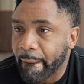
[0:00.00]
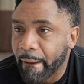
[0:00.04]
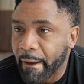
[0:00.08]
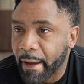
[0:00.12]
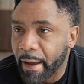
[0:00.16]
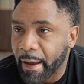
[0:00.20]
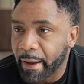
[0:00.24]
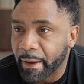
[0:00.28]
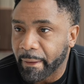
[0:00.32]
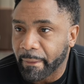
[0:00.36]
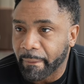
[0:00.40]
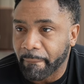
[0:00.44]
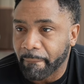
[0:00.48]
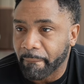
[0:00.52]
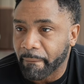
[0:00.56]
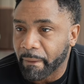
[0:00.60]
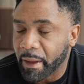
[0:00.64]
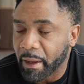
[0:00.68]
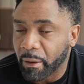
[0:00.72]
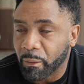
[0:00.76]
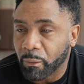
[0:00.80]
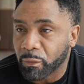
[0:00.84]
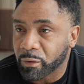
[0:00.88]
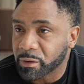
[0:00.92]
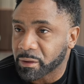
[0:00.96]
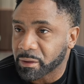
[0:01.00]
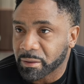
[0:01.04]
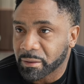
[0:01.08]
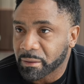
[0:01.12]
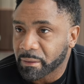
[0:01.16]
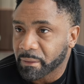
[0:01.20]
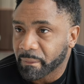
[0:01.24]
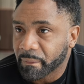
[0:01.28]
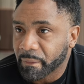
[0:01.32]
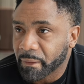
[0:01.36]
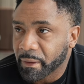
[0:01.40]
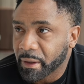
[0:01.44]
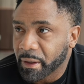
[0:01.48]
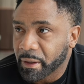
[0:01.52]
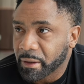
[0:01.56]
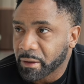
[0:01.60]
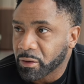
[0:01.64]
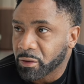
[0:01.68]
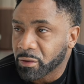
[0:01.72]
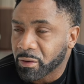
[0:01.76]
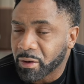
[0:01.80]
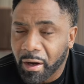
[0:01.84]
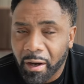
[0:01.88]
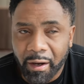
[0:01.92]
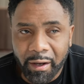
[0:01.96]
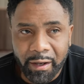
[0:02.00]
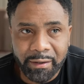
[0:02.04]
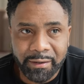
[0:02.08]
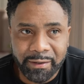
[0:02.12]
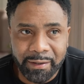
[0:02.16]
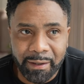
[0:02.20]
And it wasn't, you can't,